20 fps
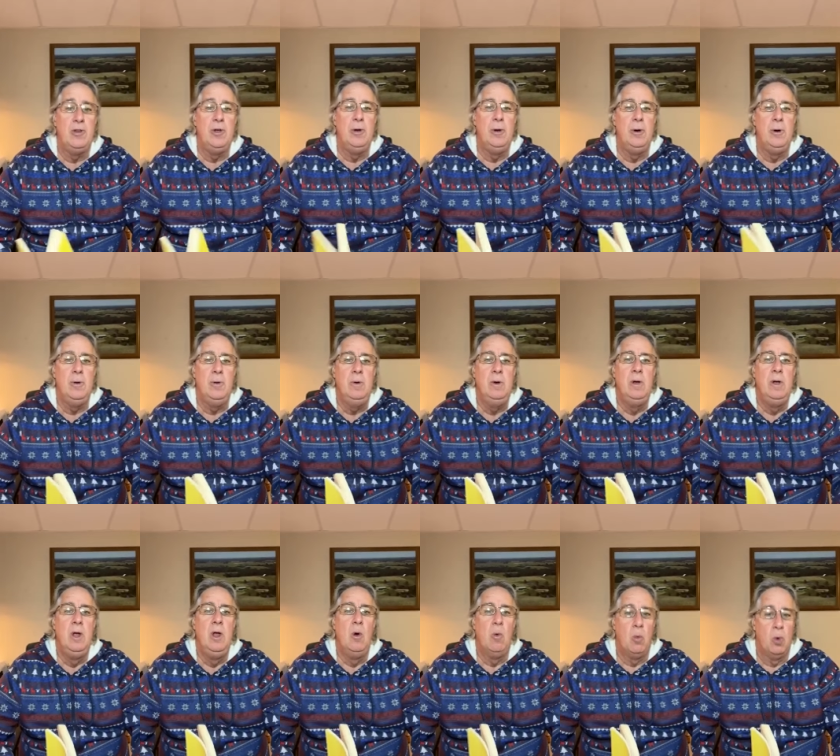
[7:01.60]
two,
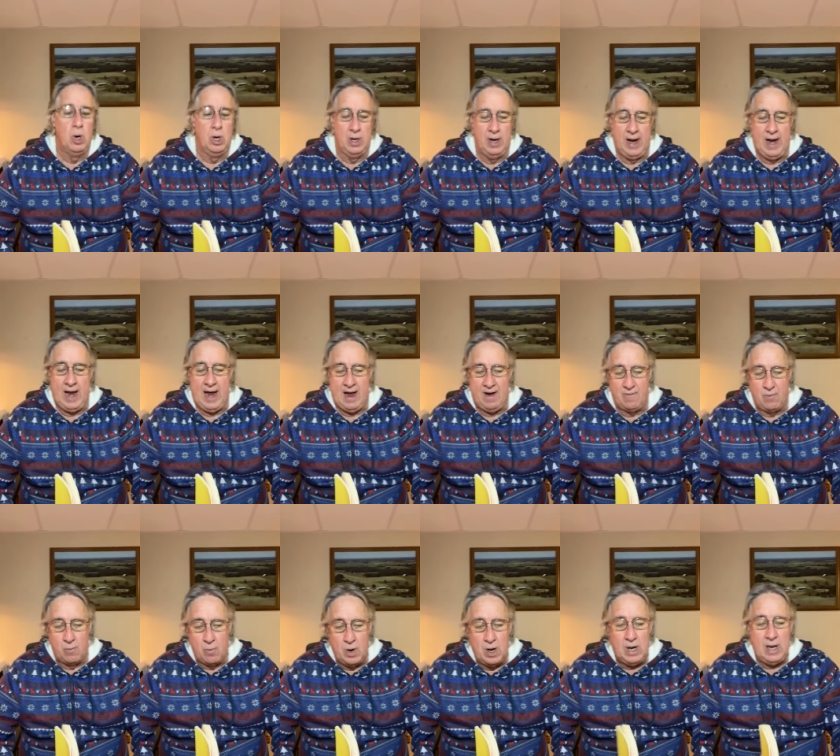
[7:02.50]
we're going to
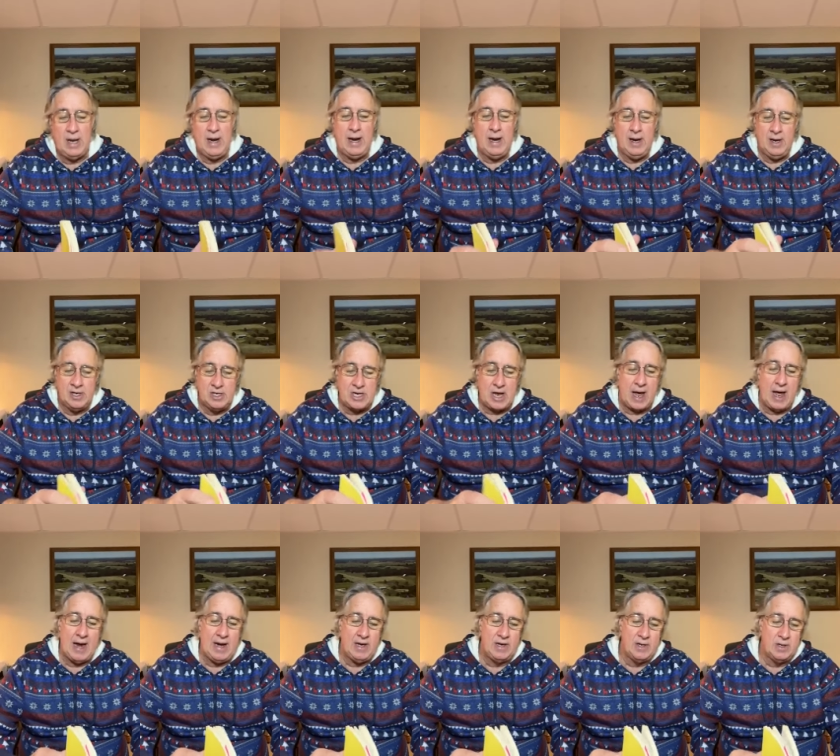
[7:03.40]
have really
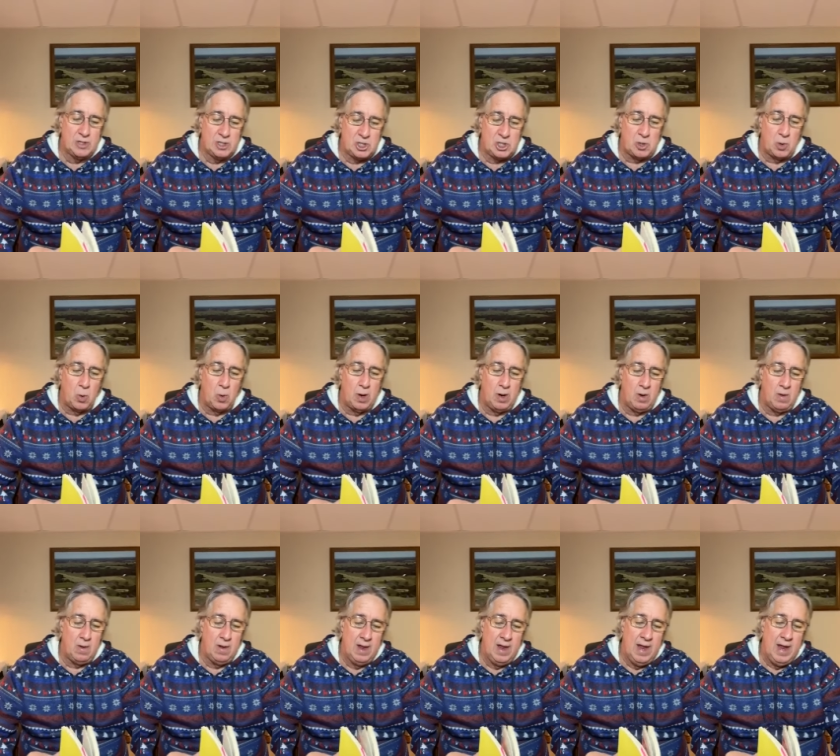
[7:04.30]
tight
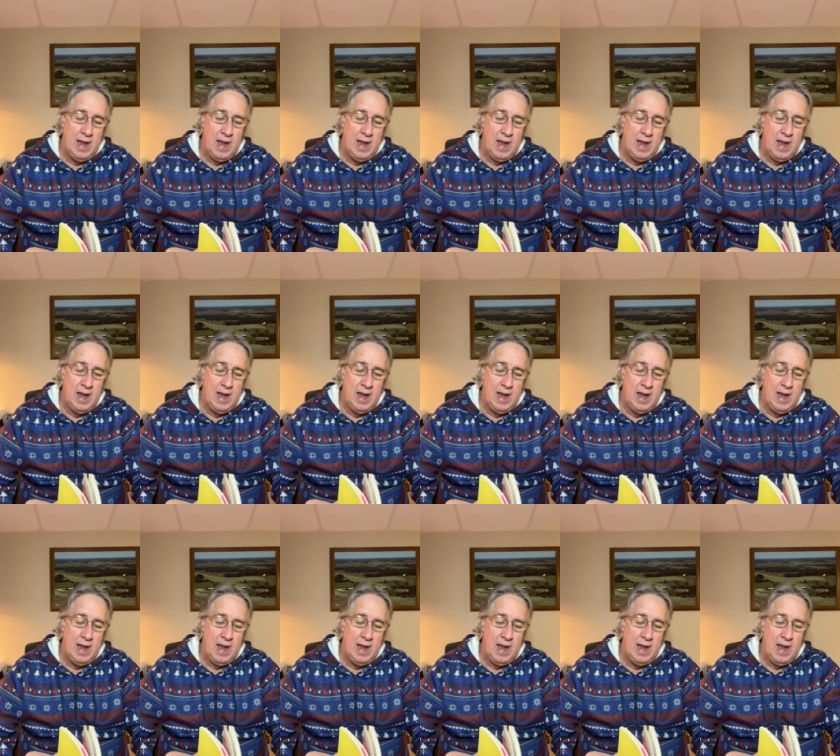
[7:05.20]
soil.